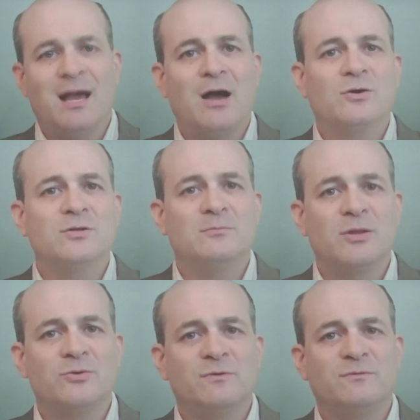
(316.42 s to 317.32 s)
How can the
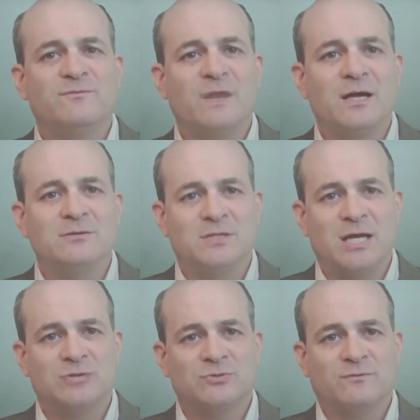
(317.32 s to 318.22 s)
mother even find the
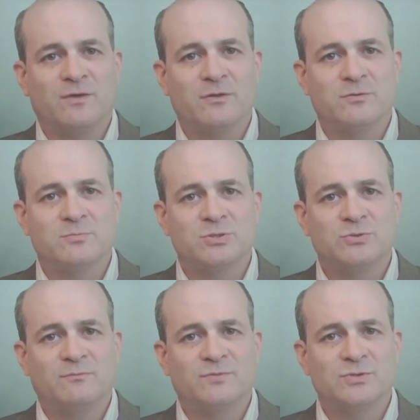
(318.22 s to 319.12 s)
natural father to
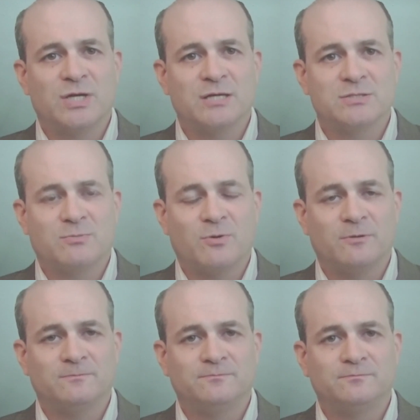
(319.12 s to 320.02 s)
pursue him for child support?